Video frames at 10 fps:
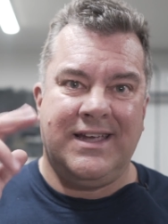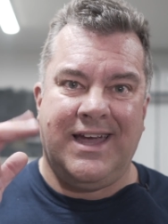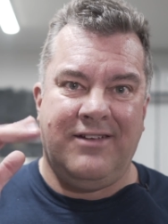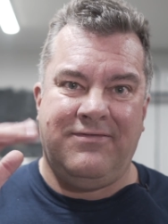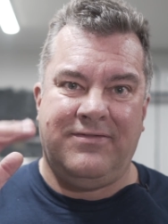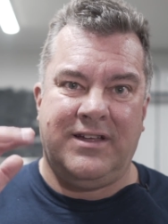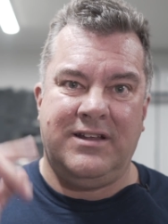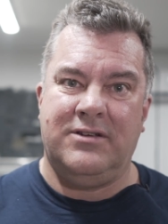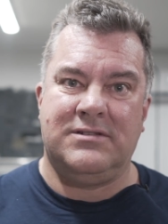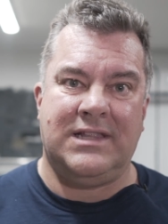and kind of
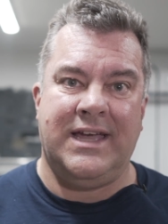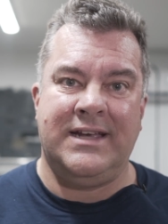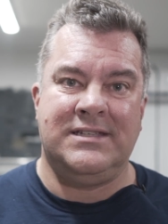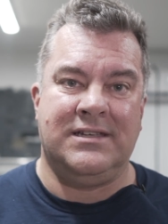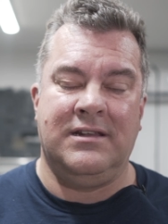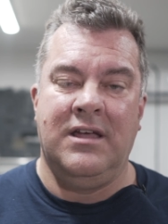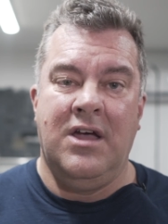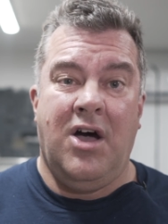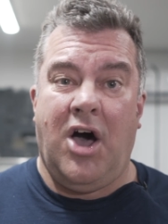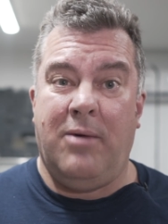flutter those legs and
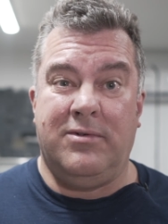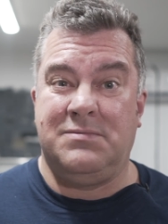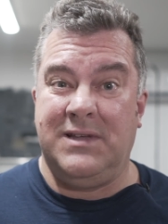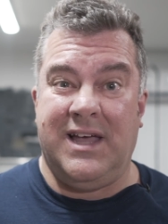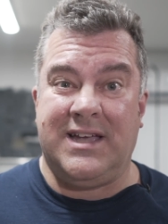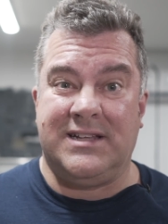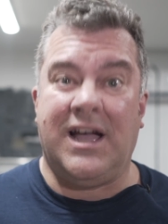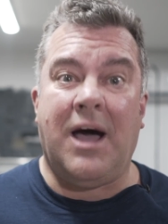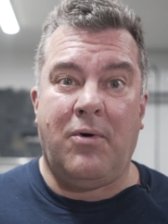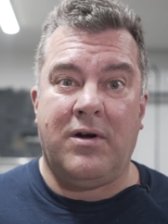almost be like a
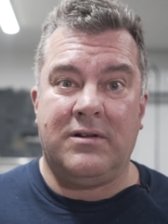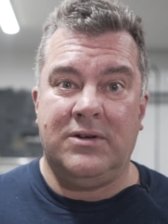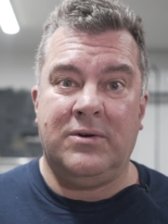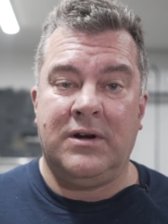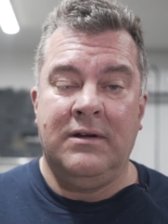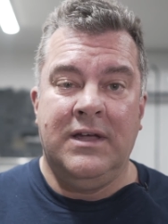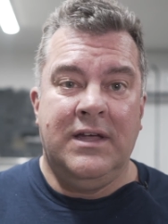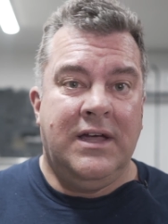topwater lure.